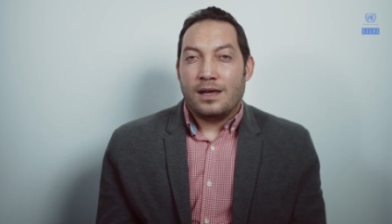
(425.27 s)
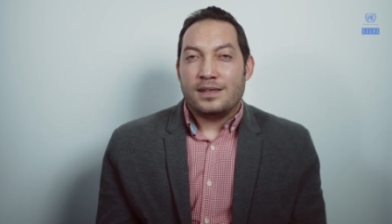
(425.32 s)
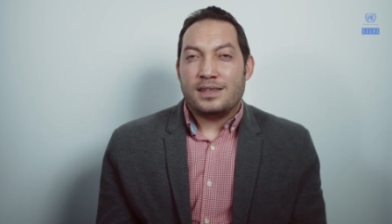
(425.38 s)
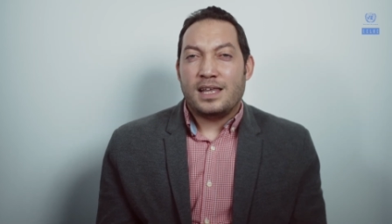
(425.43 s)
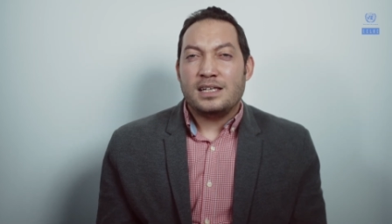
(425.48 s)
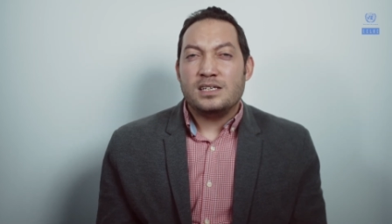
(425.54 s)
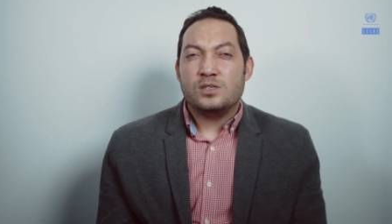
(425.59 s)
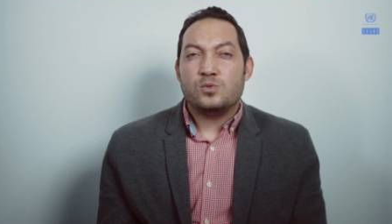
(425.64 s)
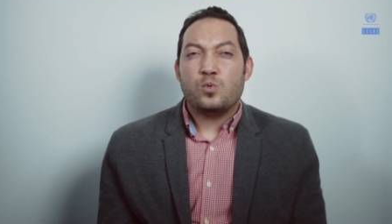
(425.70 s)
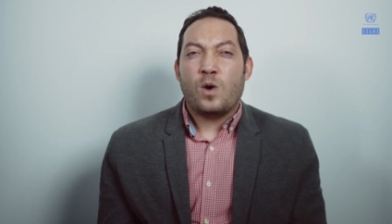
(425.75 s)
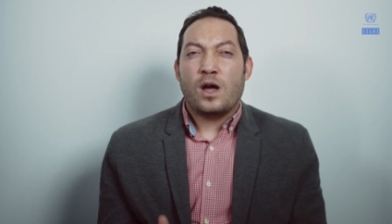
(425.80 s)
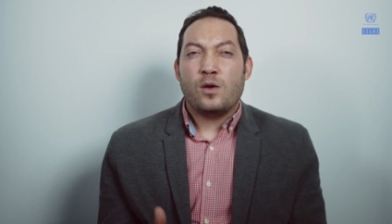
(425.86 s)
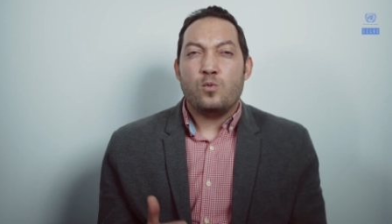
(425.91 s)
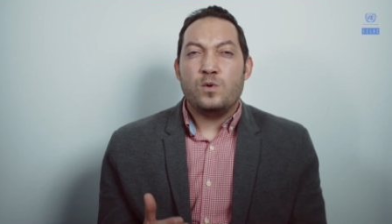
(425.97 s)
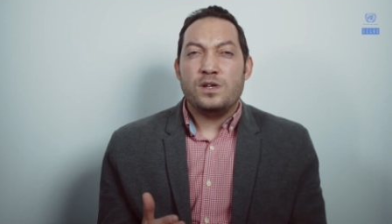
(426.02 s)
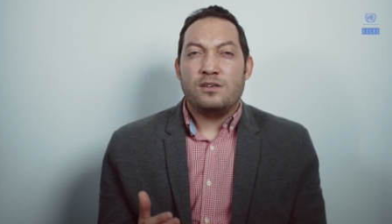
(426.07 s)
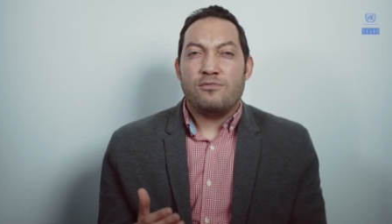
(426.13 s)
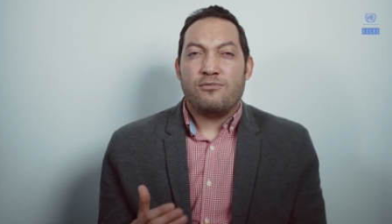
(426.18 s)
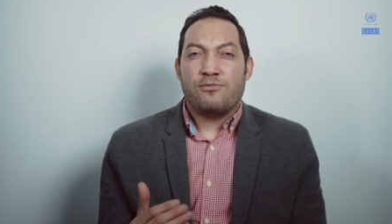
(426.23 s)
That is why
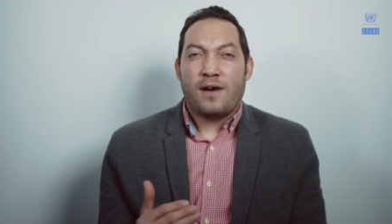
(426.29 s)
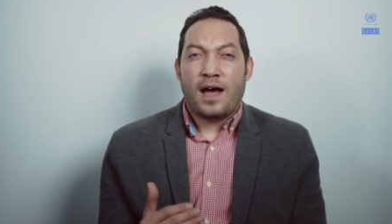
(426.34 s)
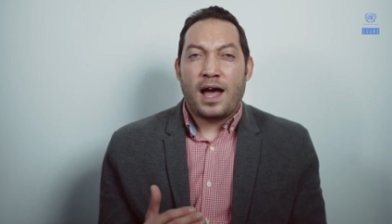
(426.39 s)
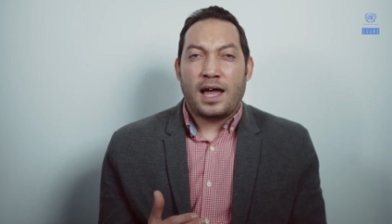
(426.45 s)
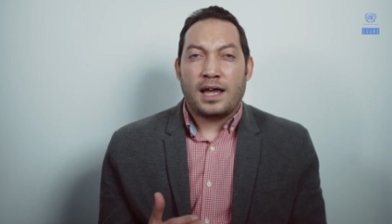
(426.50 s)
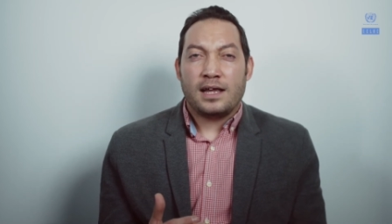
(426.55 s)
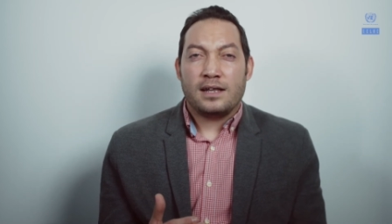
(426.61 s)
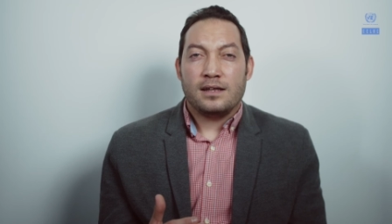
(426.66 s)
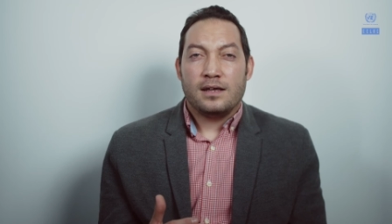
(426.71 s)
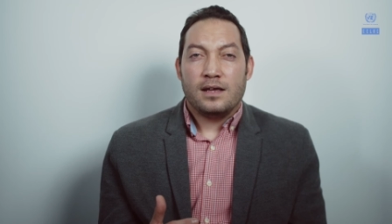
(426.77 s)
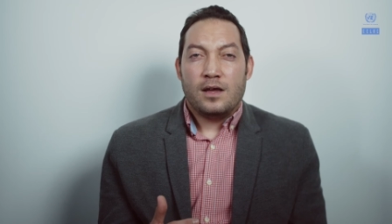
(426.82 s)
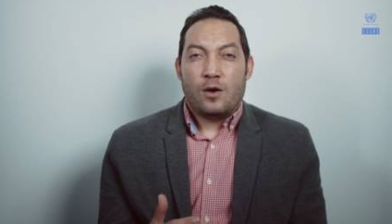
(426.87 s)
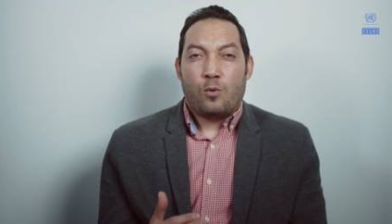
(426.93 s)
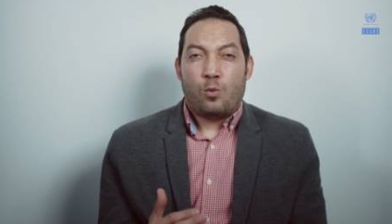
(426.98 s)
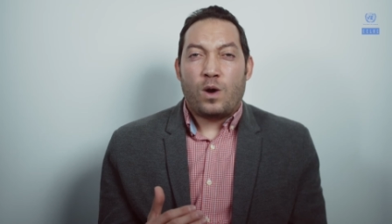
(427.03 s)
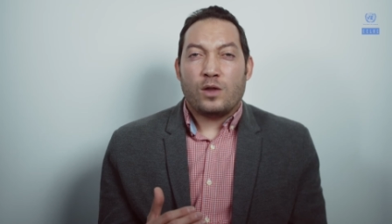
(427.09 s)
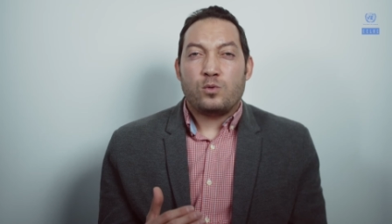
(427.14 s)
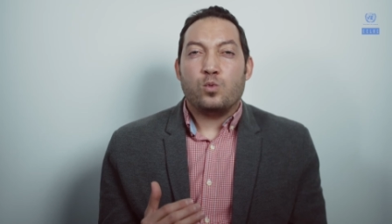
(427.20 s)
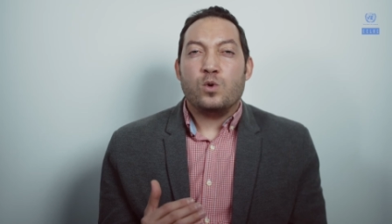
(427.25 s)
we define
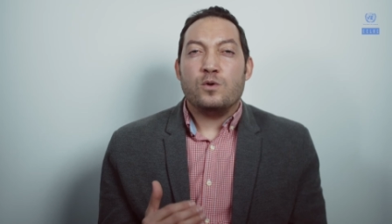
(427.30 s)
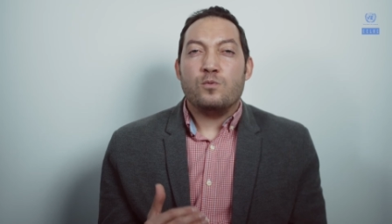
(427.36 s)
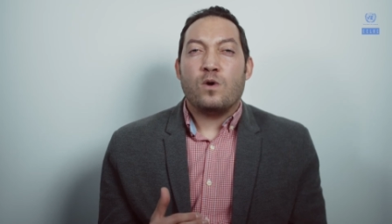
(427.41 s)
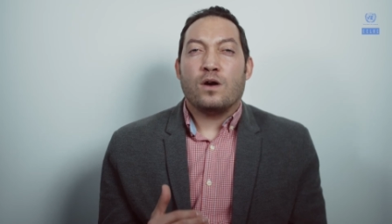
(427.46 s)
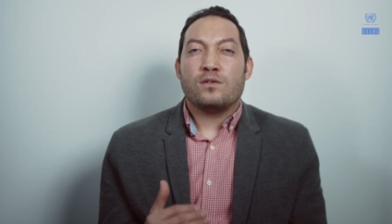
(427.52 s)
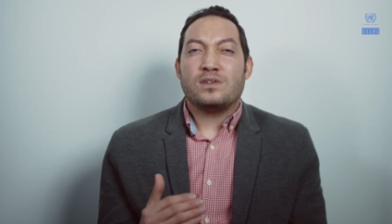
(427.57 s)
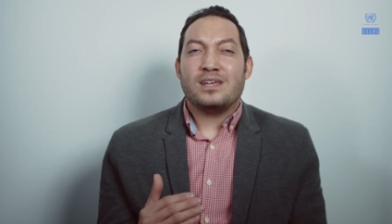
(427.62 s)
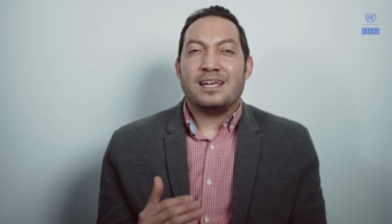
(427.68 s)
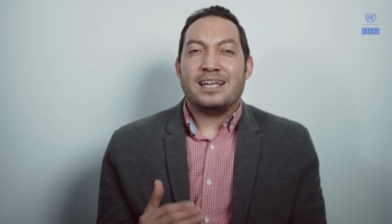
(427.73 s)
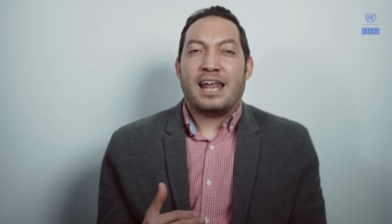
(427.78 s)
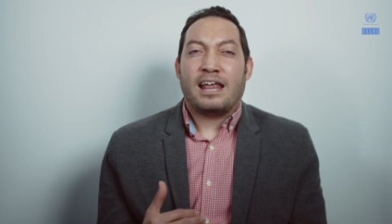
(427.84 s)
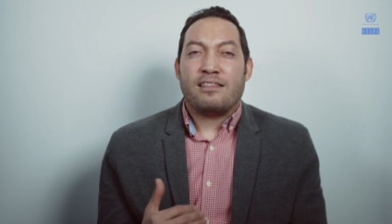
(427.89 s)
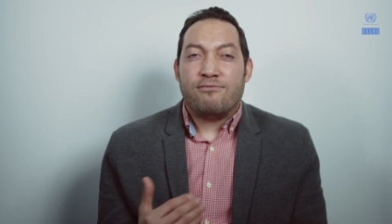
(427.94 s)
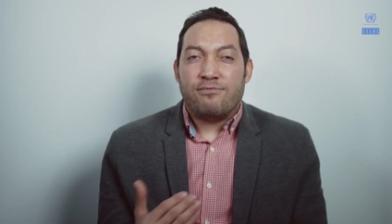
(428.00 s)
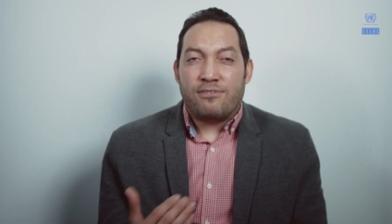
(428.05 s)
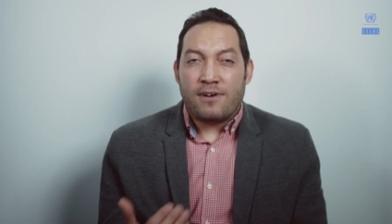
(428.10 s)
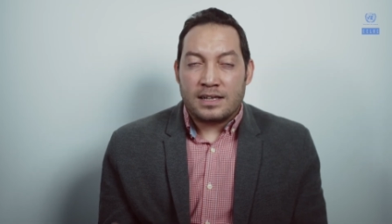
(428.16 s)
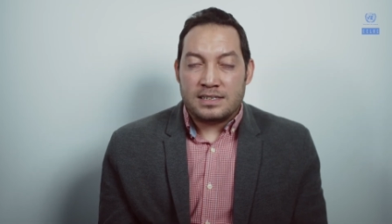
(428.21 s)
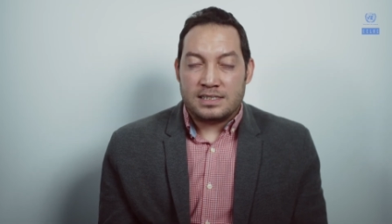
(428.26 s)
what we want in
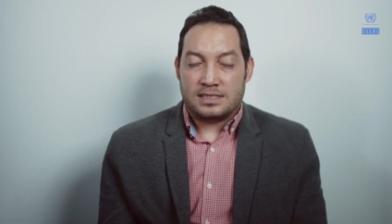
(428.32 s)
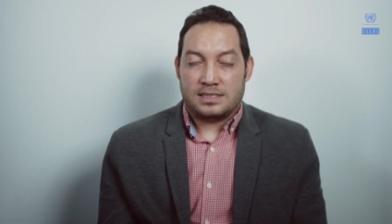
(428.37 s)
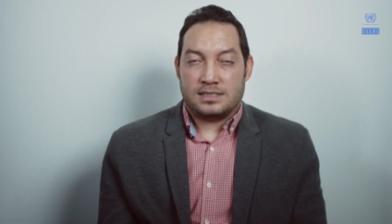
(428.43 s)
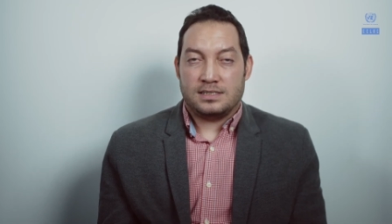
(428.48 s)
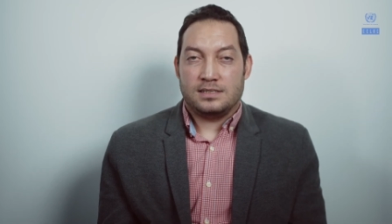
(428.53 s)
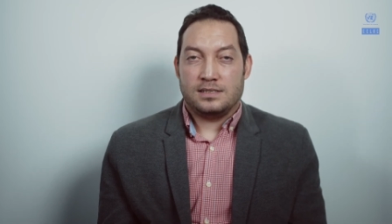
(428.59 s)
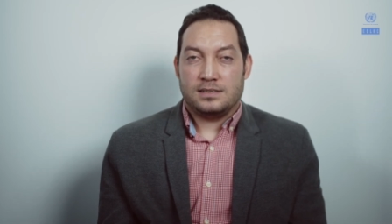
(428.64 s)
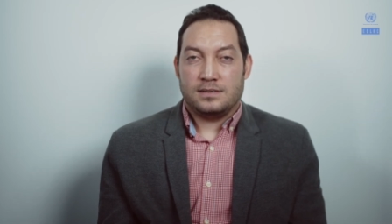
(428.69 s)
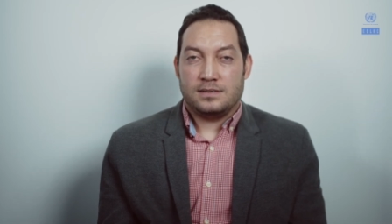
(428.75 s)
advance.